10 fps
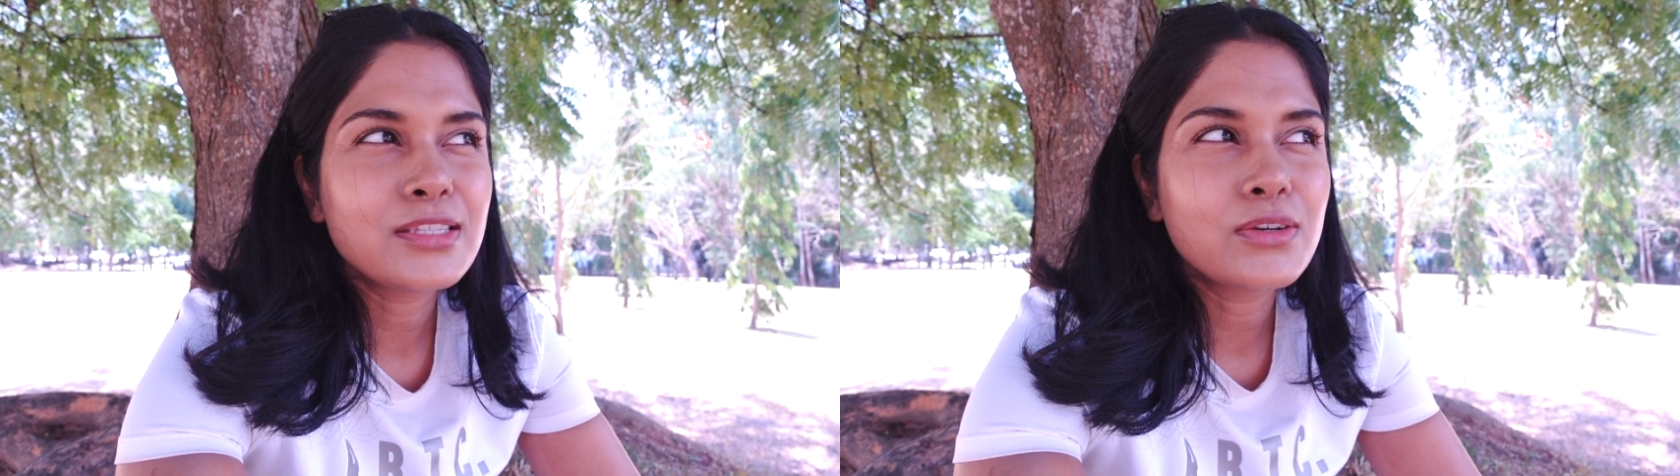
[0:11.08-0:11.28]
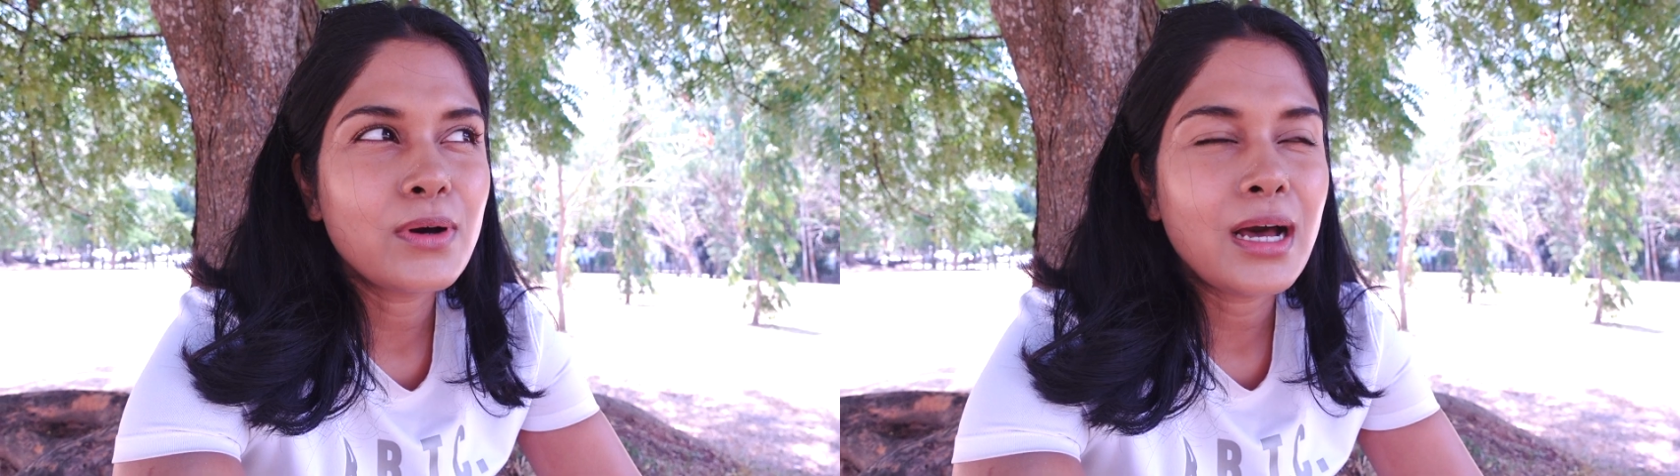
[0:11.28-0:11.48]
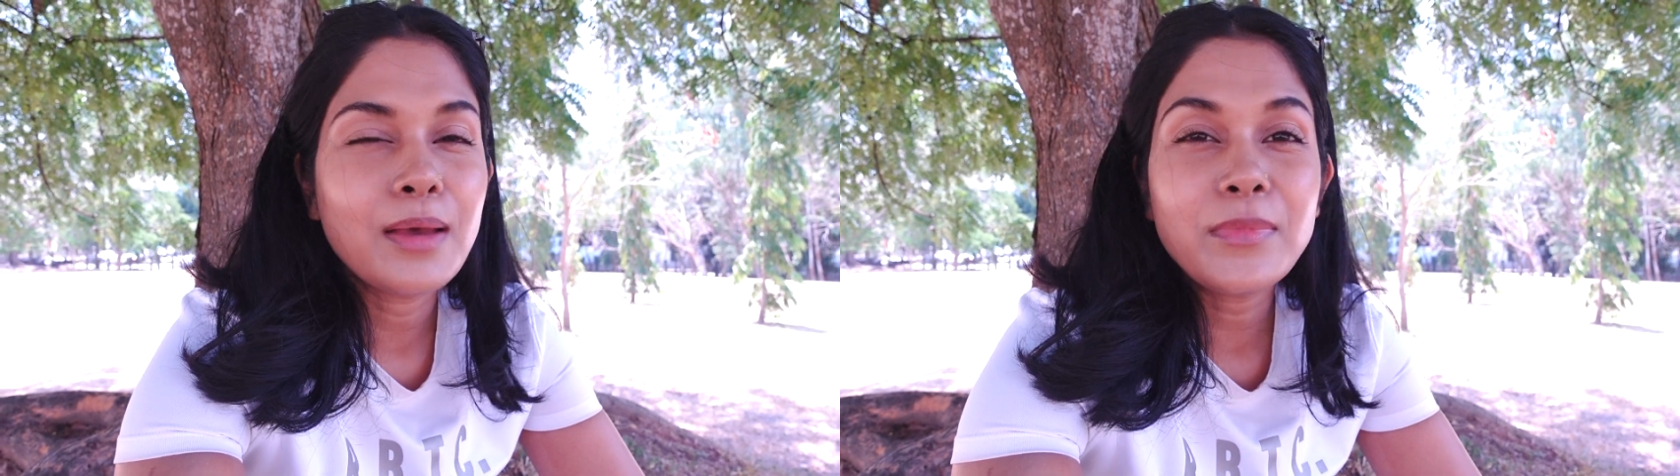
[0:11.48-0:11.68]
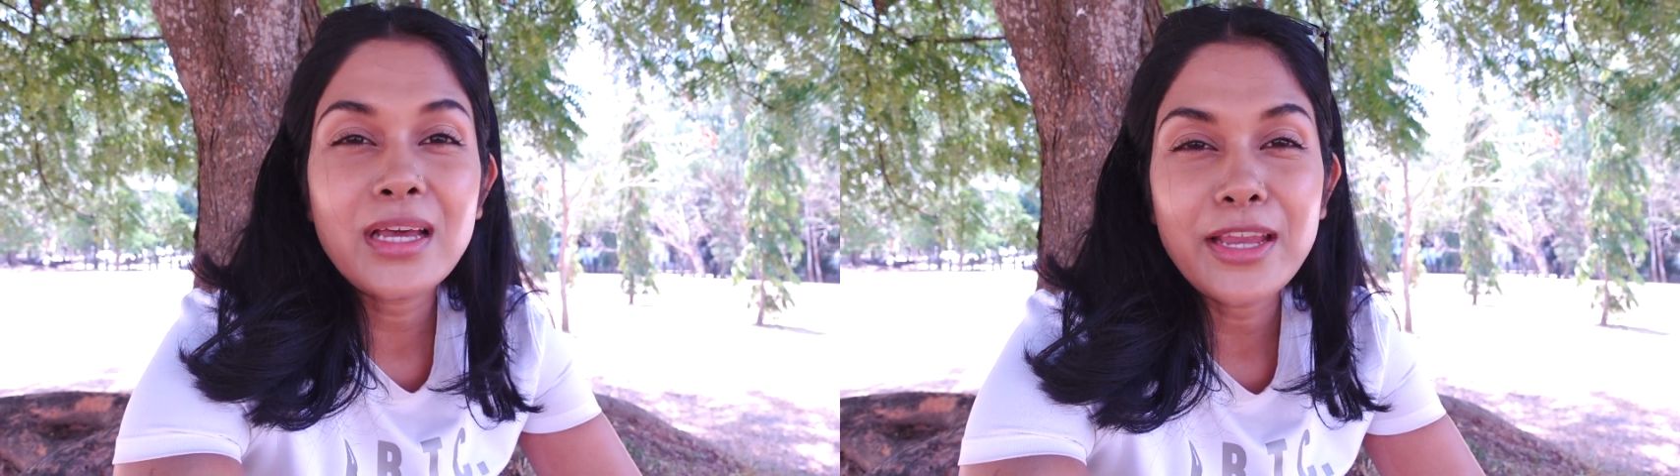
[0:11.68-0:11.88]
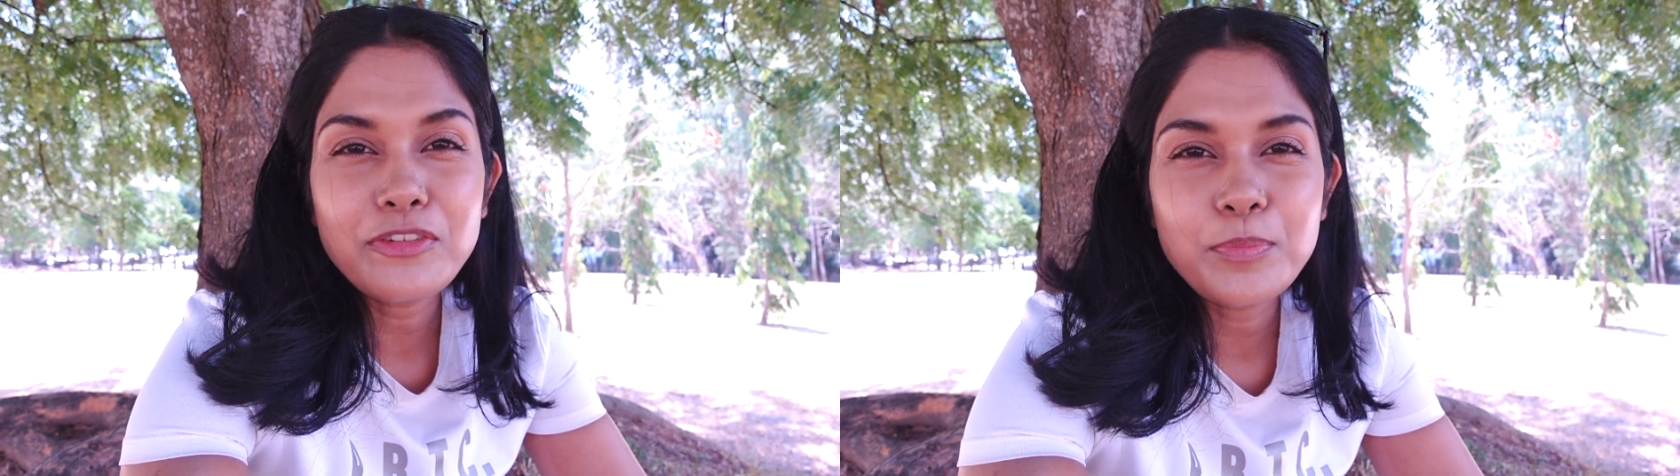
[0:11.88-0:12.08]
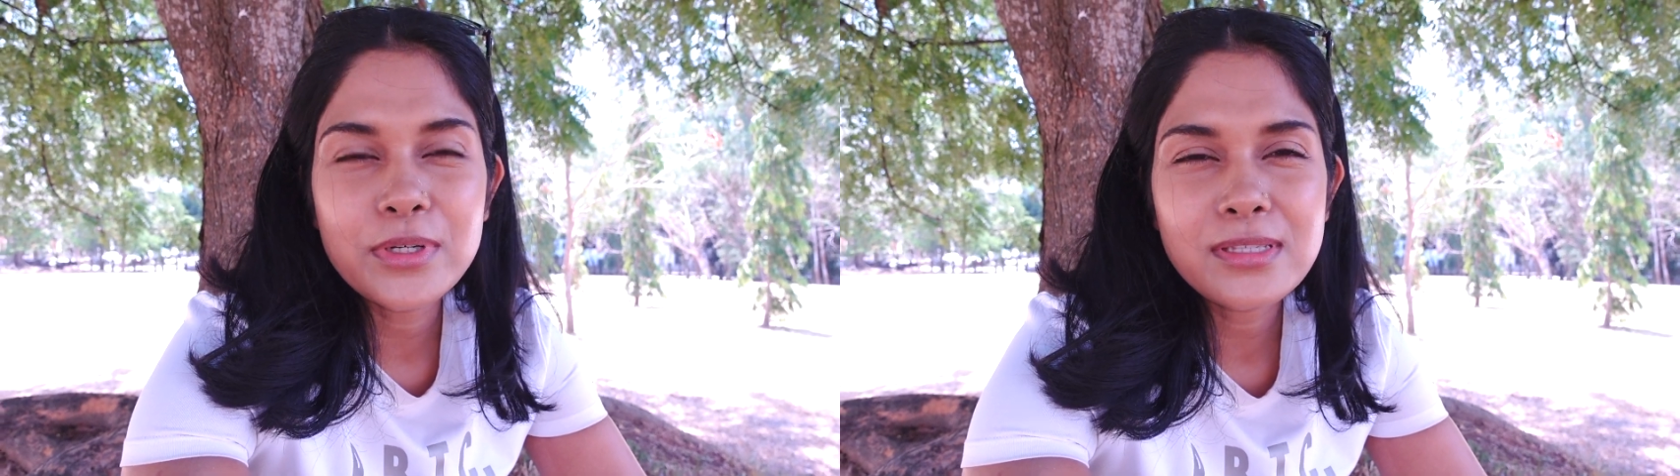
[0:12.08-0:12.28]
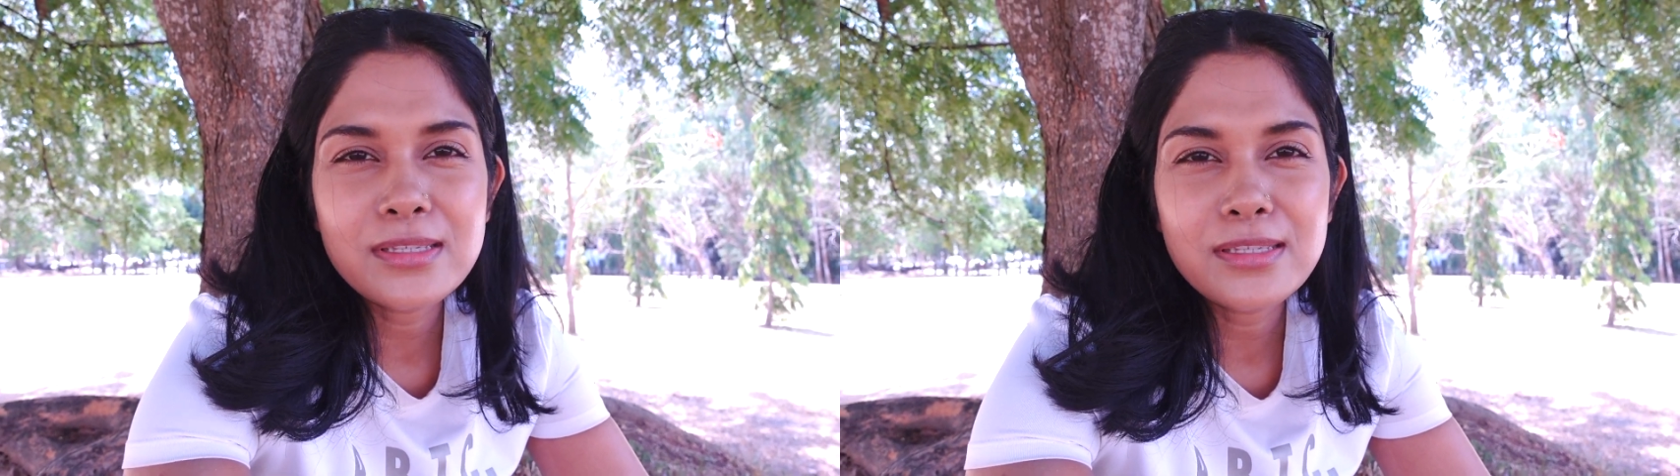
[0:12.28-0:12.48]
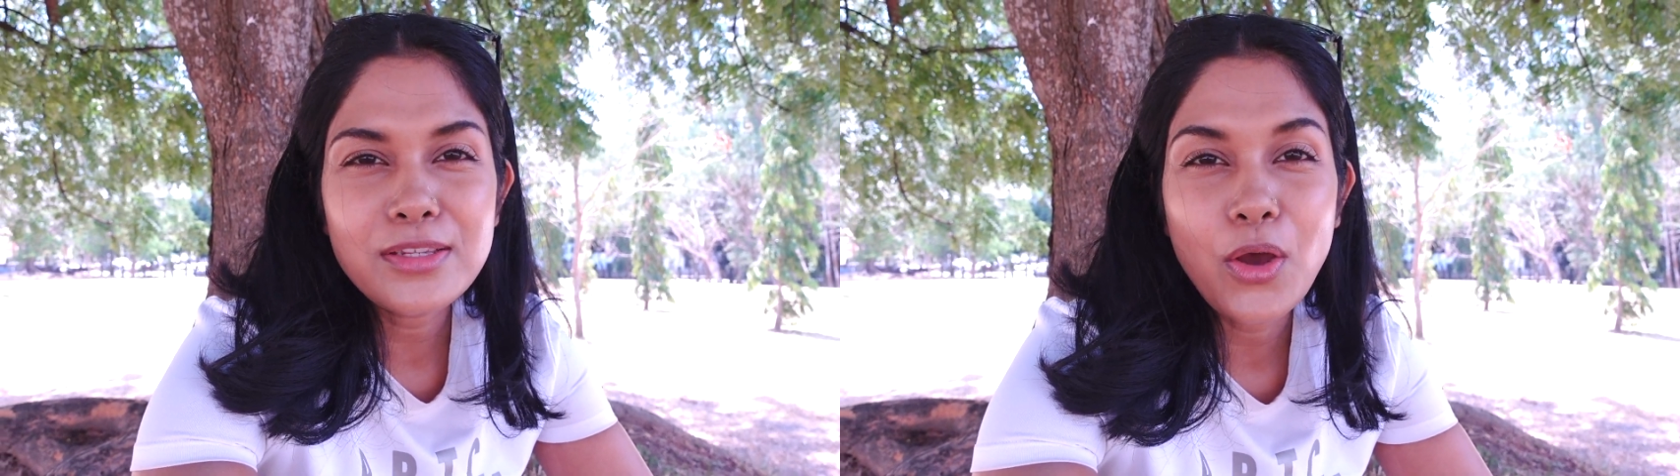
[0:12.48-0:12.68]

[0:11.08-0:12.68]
So I'm the kind of person